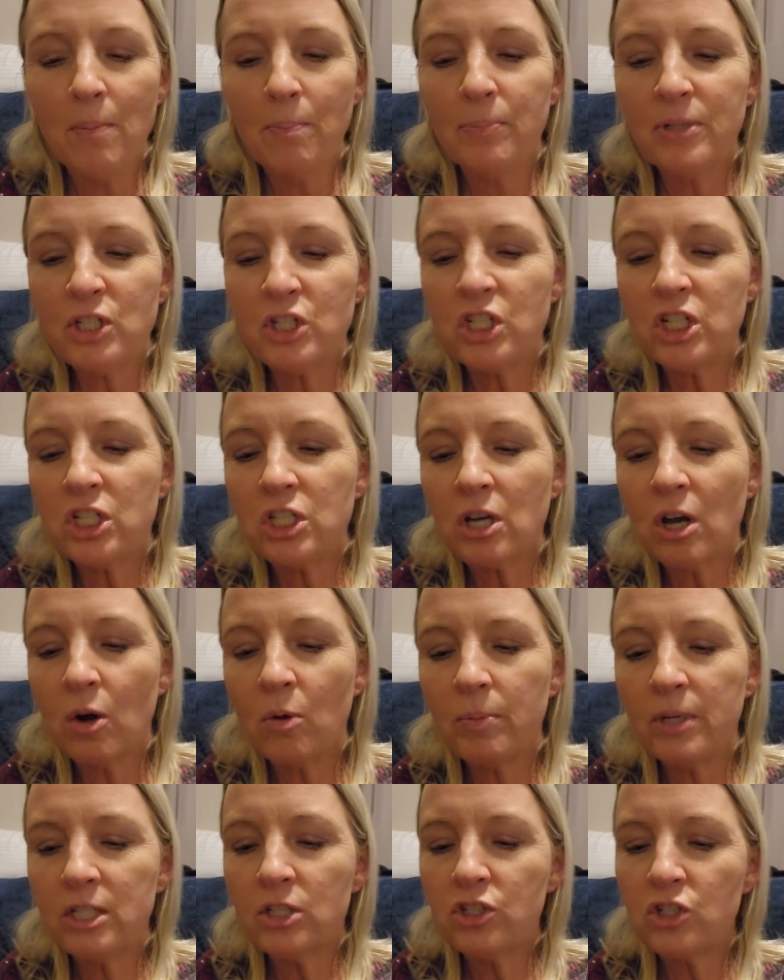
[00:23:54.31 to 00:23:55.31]
But she
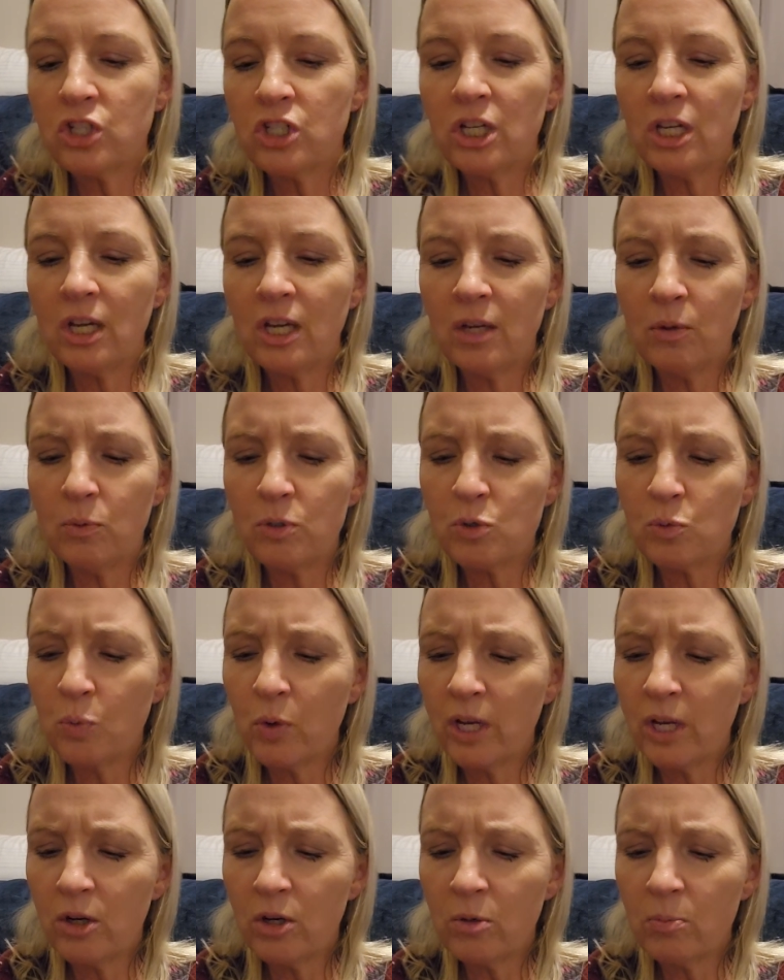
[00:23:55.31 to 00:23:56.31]
told me she, it was
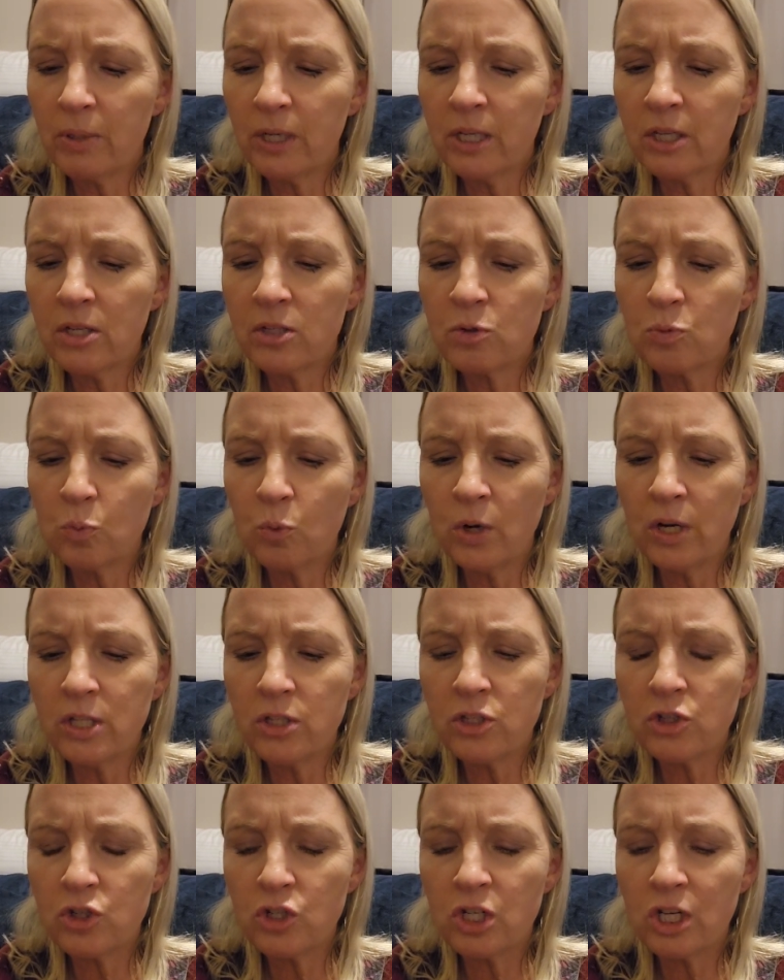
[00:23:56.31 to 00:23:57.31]
weird because
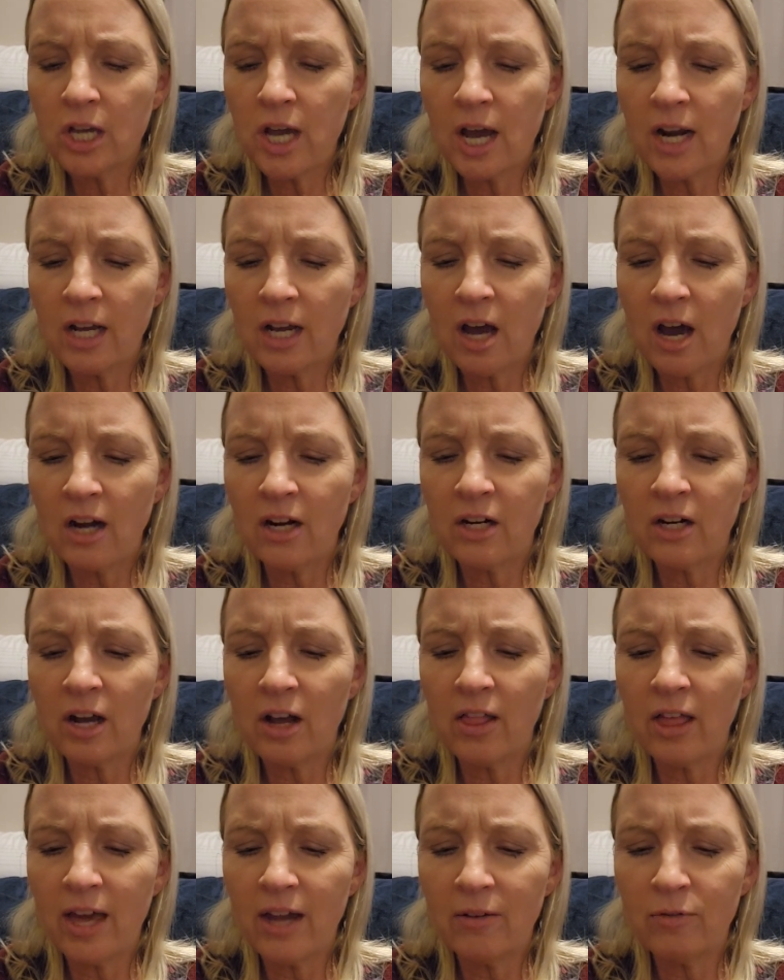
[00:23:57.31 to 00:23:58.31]
once she kind of got it
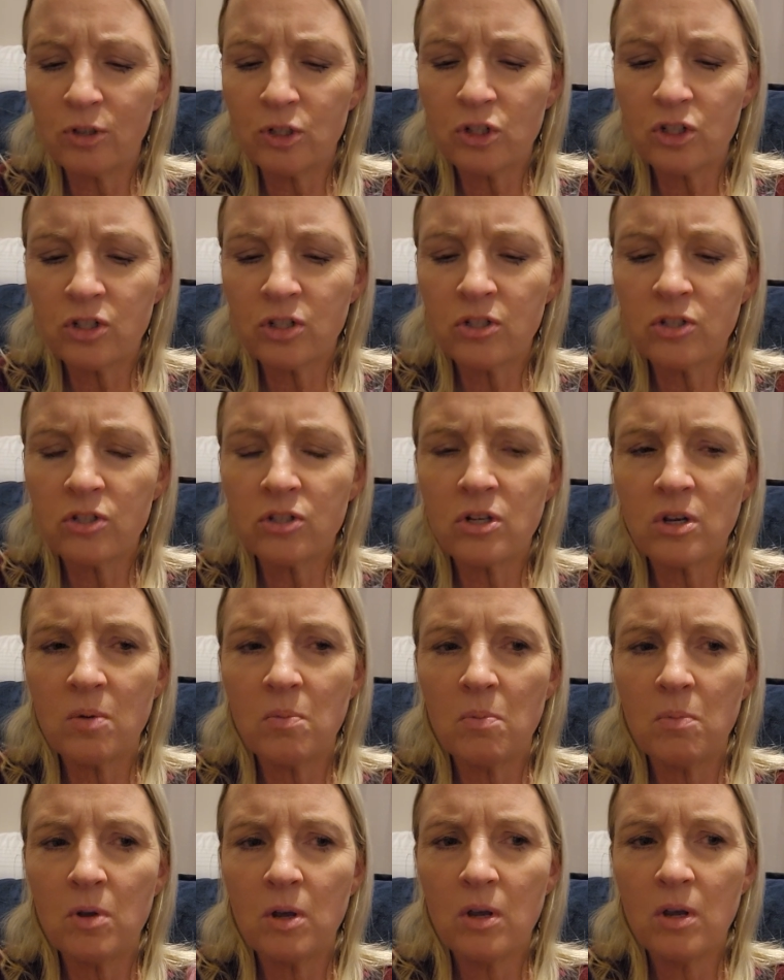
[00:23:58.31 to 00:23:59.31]
all out of her
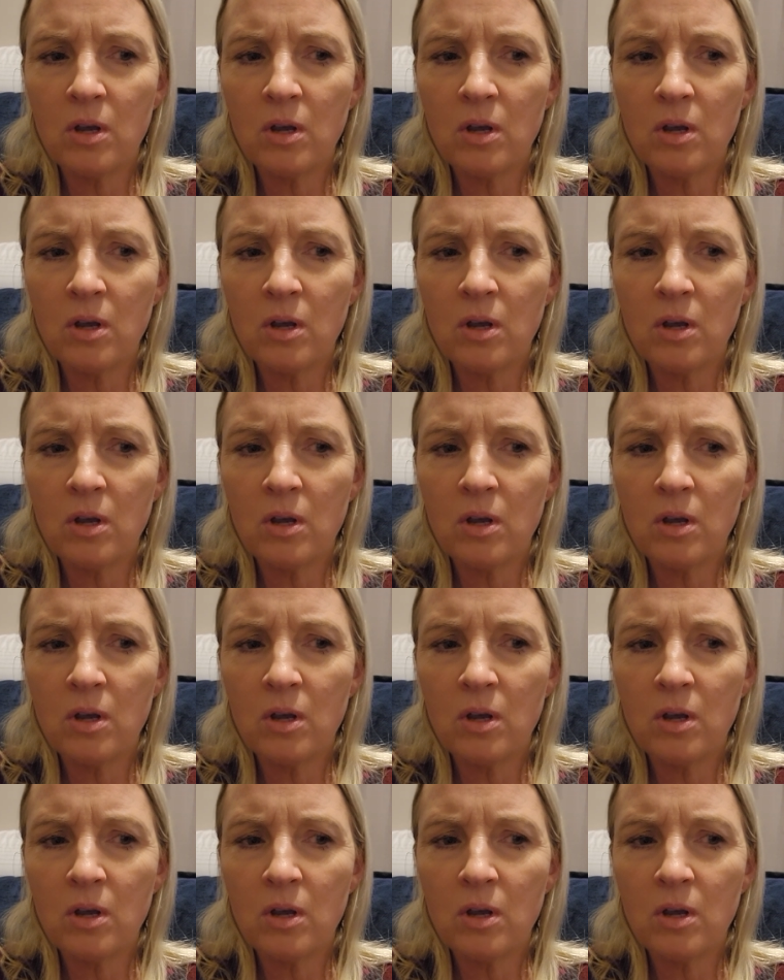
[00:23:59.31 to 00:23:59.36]
system,